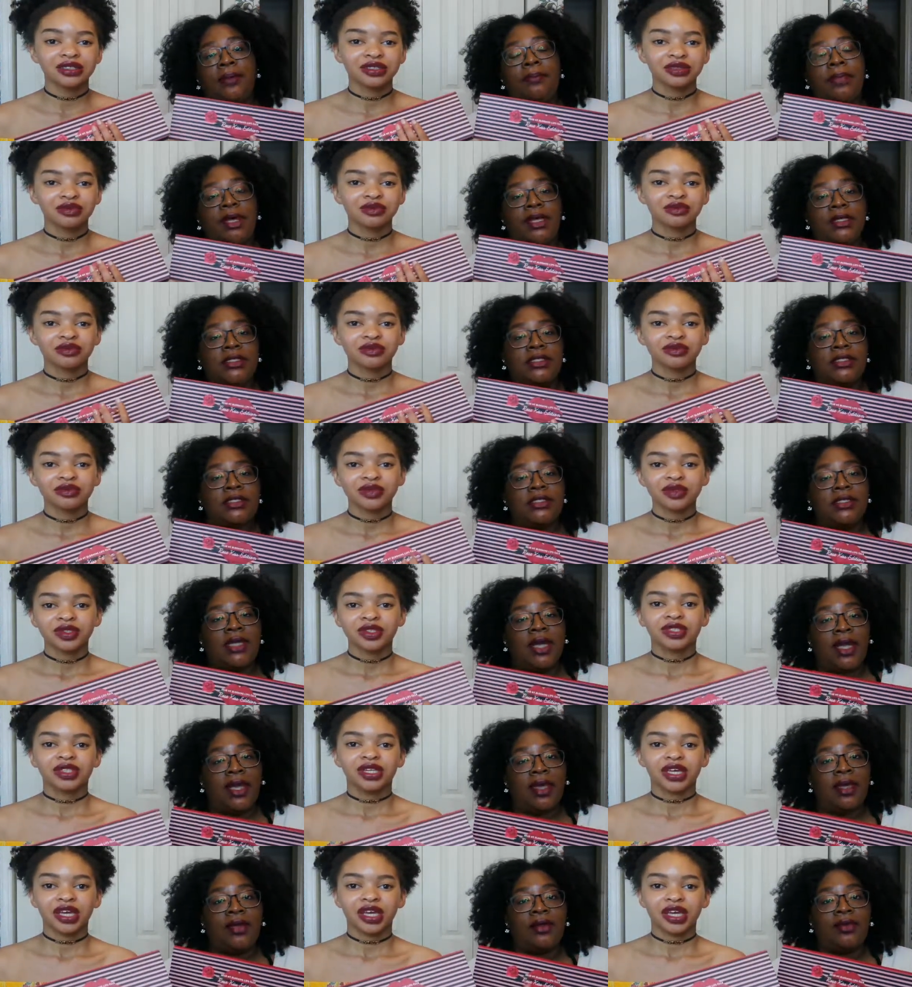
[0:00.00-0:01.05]
Speaker 1: a
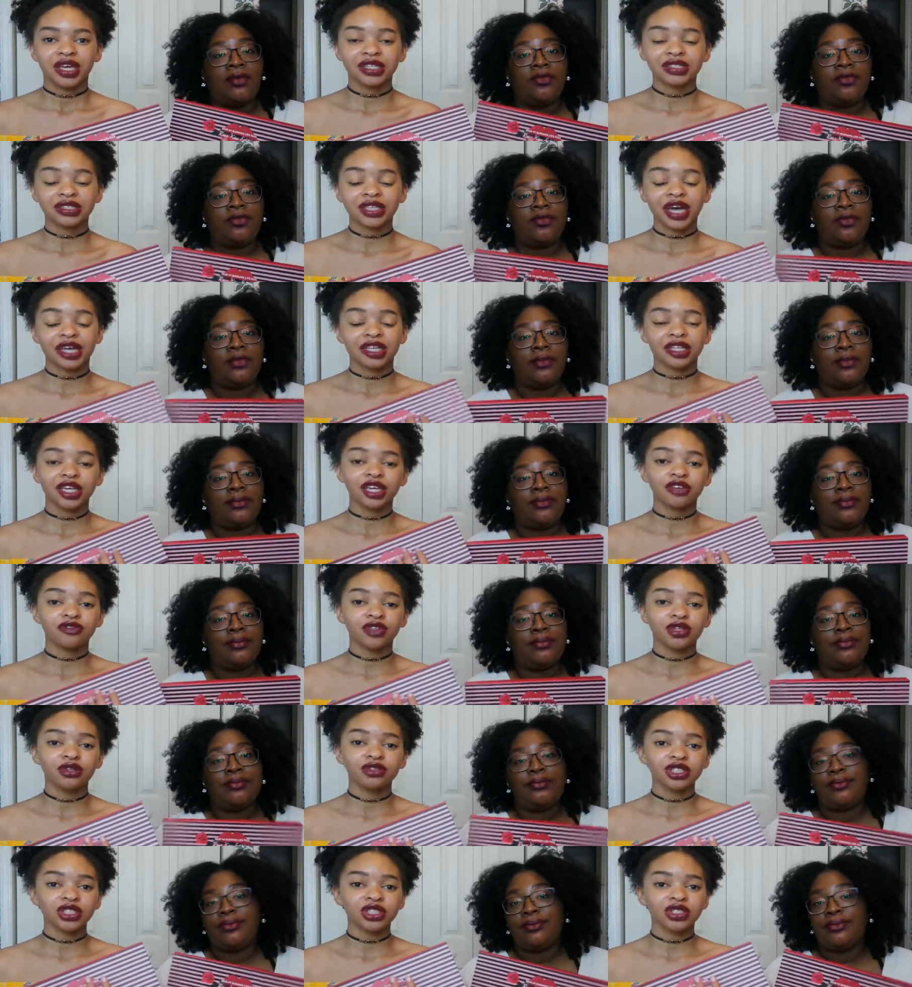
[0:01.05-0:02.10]
must-have. Exactly. If you
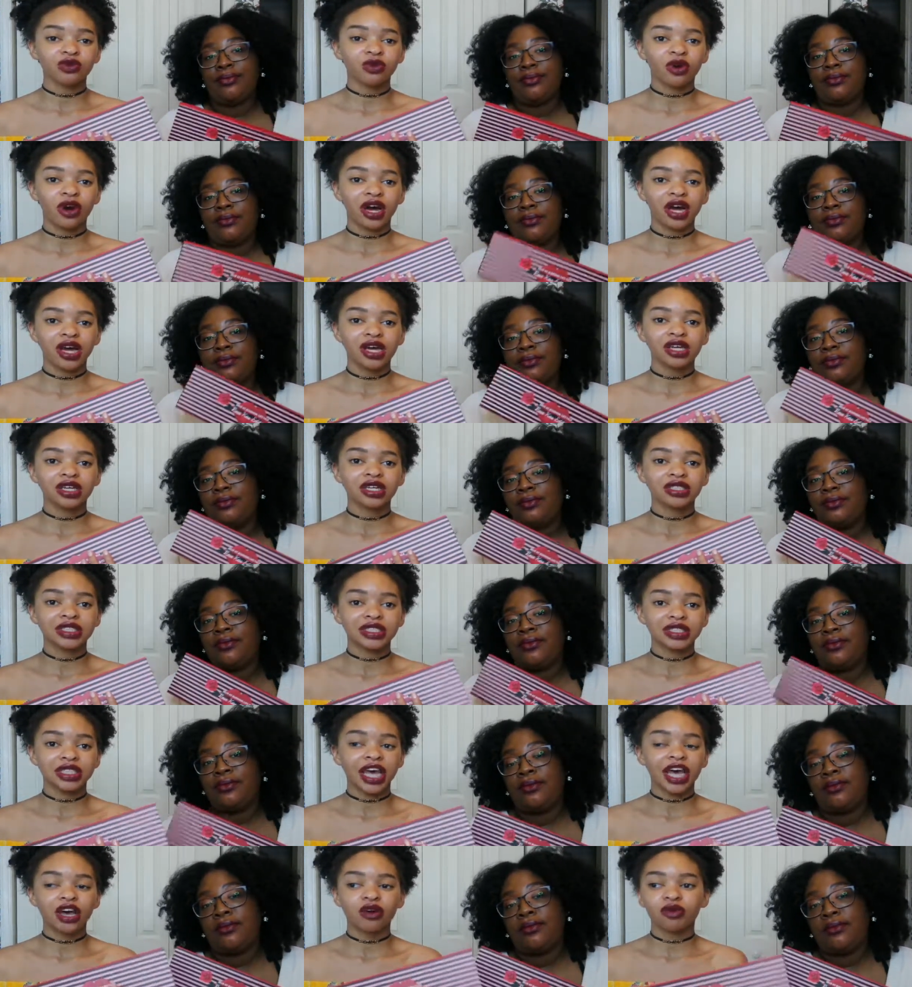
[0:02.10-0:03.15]
just want a
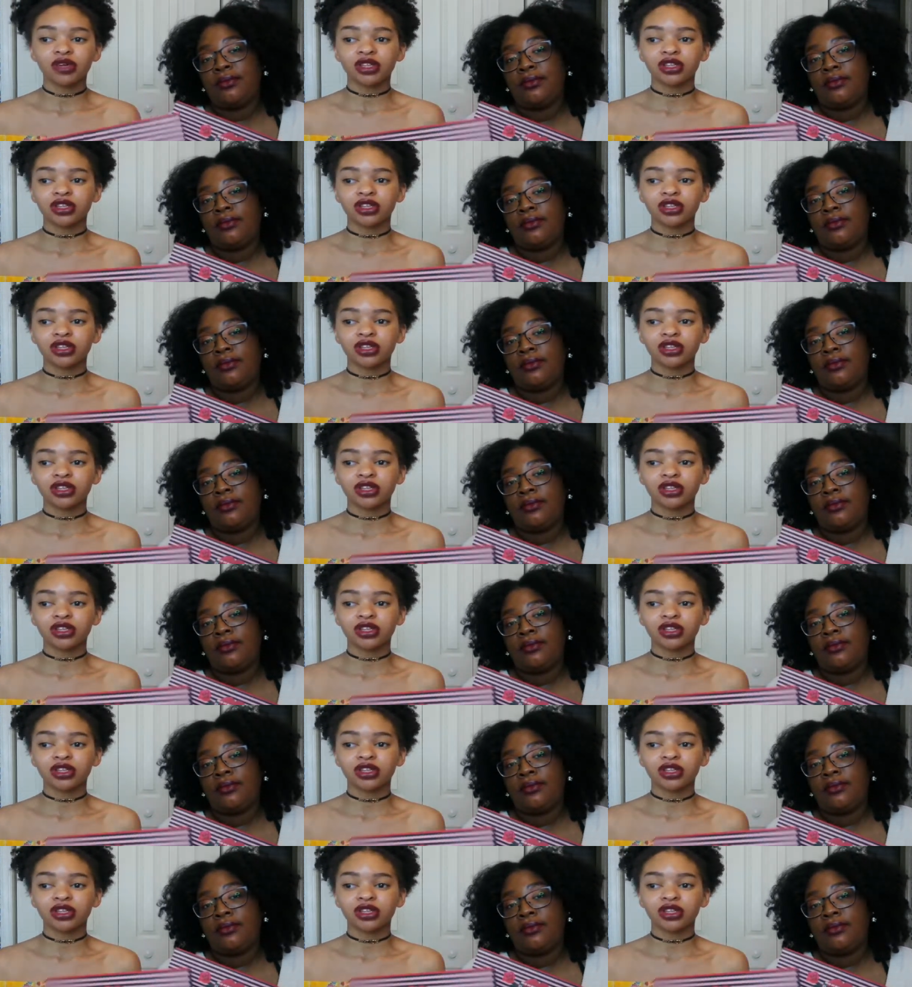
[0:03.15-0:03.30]
set